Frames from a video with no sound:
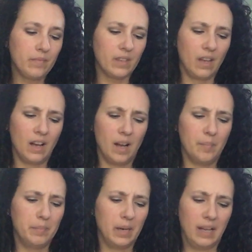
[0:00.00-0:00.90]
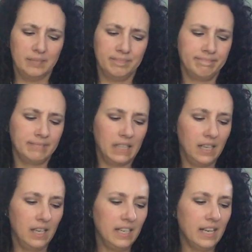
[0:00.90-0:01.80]
But
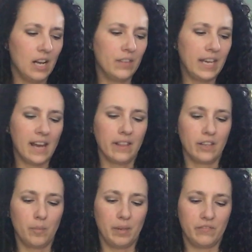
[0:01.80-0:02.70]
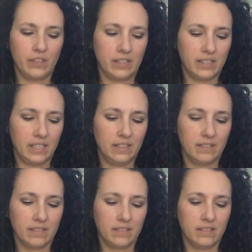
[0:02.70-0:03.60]
they got a little bit
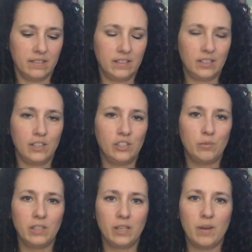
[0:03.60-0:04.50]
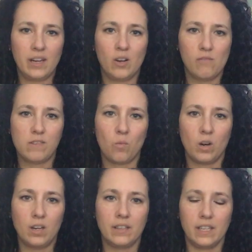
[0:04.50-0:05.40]
fuzzy. And so I just really didn't want to
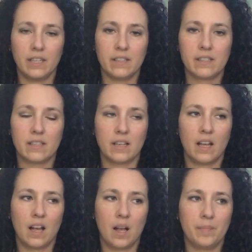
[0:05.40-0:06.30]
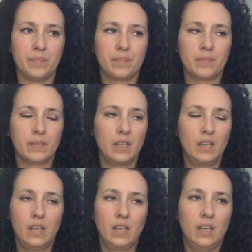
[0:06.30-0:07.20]
overwork these.
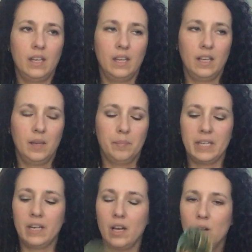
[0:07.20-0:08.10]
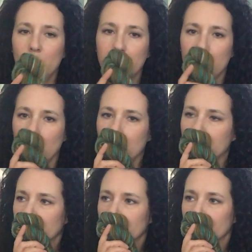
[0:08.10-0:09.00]
But, so
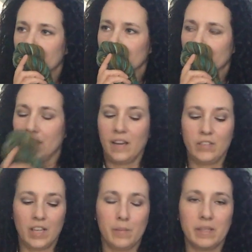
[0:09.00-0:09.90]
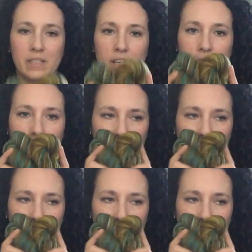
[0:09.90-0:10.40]
I have to give them a sniff.